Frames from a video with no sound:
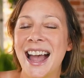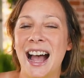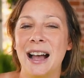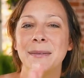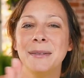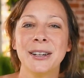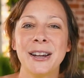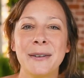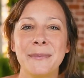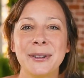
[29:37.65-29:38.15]

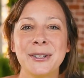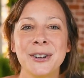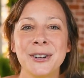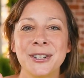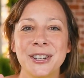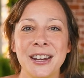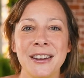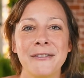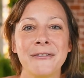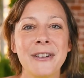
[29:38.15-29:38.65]
I'm Larry
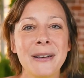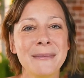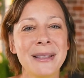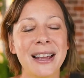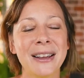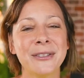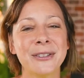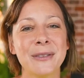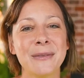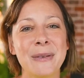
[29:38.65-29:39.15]
Petrucci from
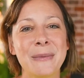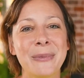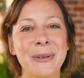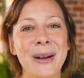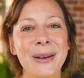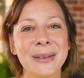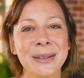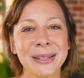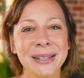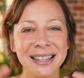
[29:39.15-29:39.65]
Live Streaming
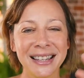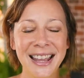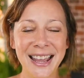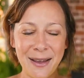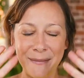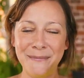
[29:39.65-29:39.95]
Pros.